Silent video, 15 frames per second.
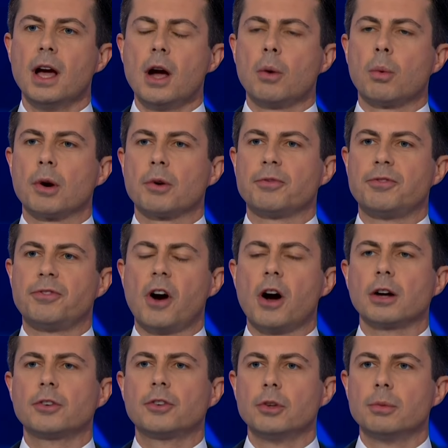where
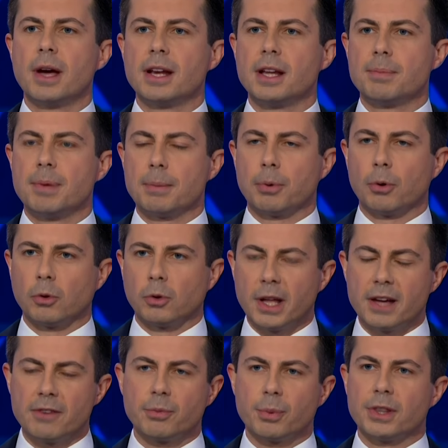far too many people
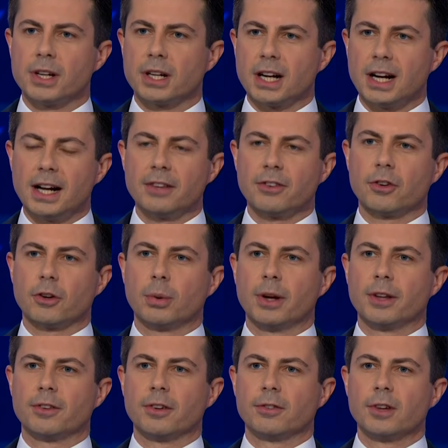live with the
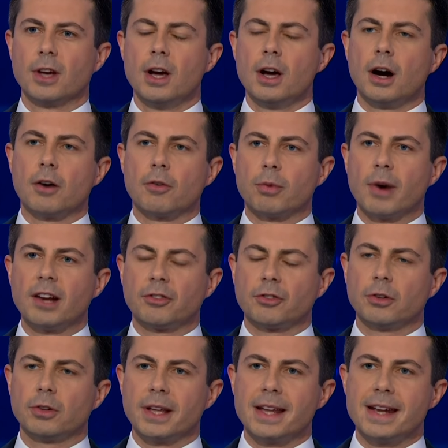consequences of
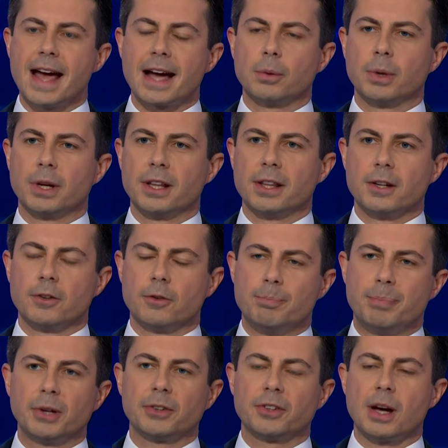racial inequity that has
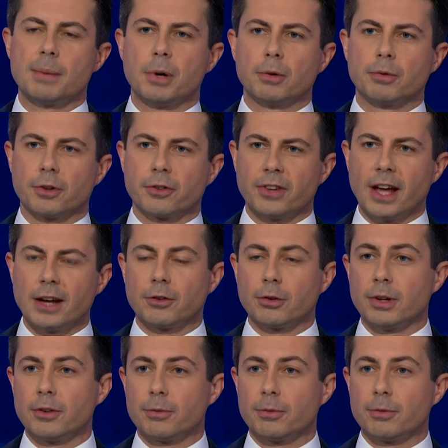built up over centuries